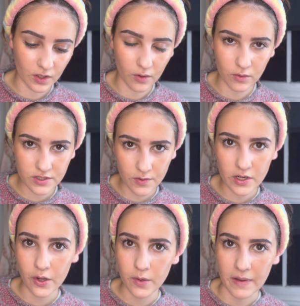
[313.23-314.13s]
Also in
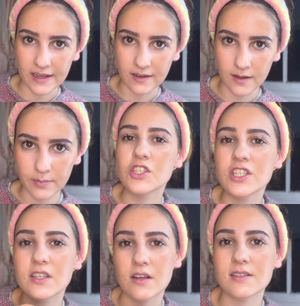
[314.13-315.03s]
her makeup, she
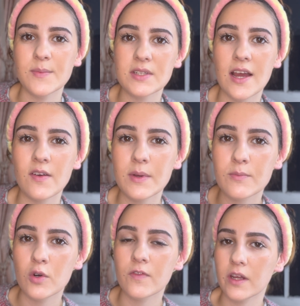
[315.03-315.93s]
does seem to have a bit
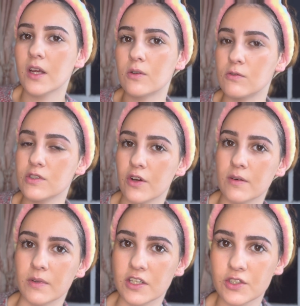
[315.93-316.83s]
more of like a cool toned
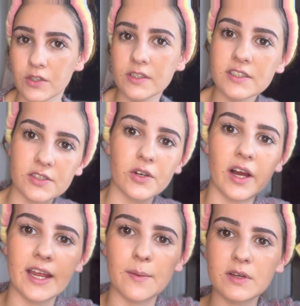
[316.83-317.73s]
blush on, so I
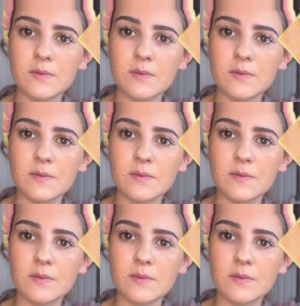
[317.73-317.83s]
am going to be